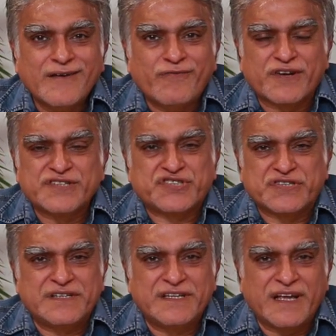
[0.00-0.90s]
for a
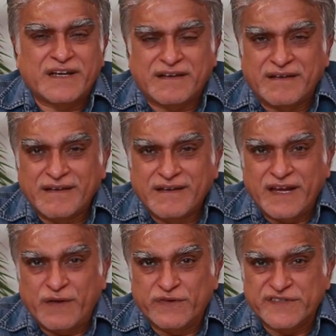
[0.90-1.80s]
journey that
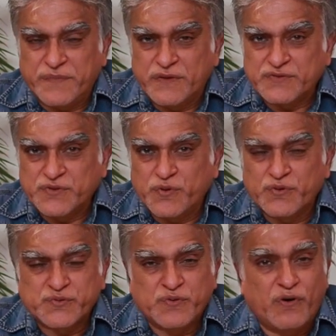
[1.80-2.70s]
he was about to
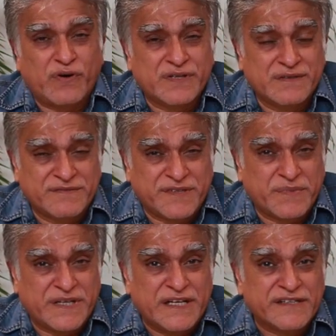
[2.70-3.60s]
go to or
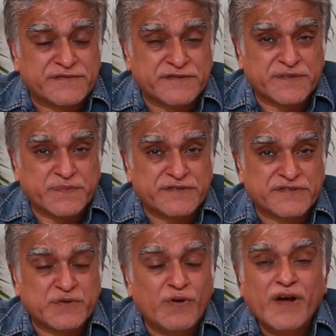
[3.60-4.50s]
somebody else was supposed
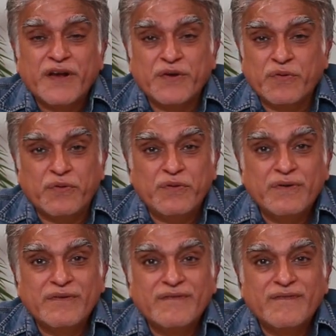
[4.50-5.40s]
to go. No,
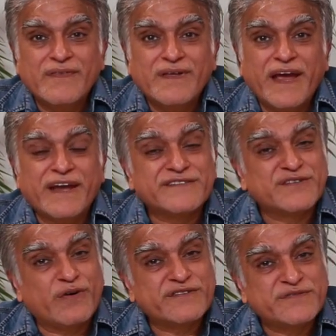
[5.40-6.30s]
it is
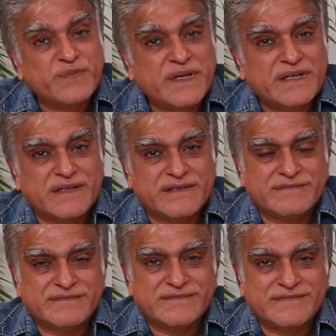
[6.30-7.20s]
God's will.
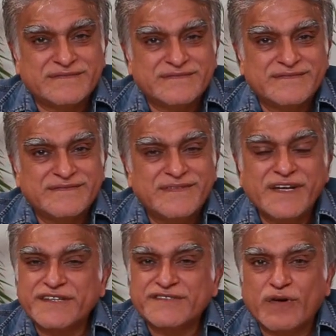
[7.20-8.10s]

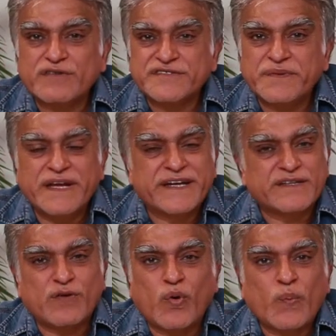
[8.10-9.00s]
It is God's will. It
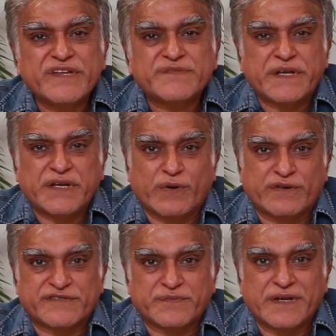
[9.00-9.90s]
has always been
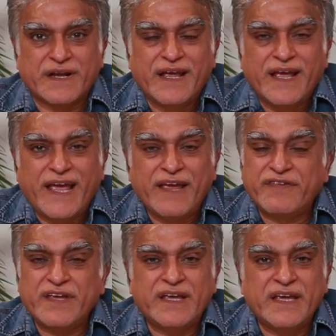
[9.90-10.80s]
God's will. If
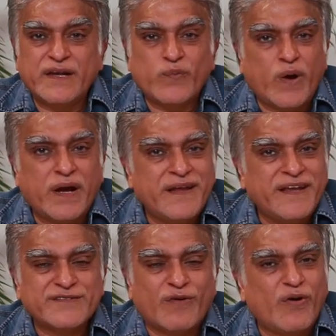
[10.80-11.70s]
He healed one,
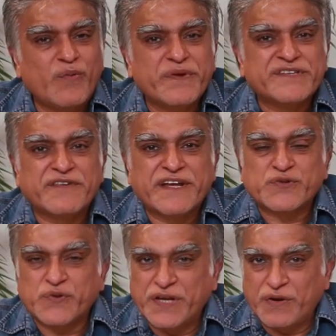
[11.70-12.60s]
He is always willing
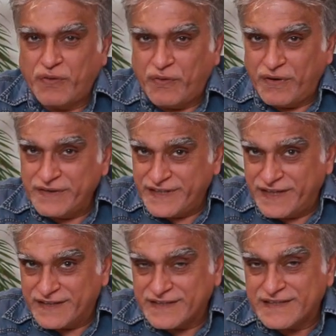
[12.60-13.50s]
to heal the
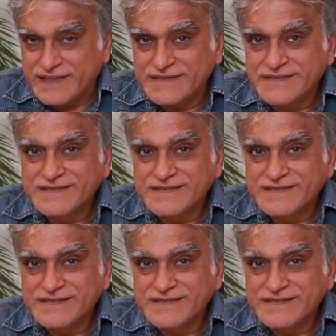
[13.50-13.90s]
other.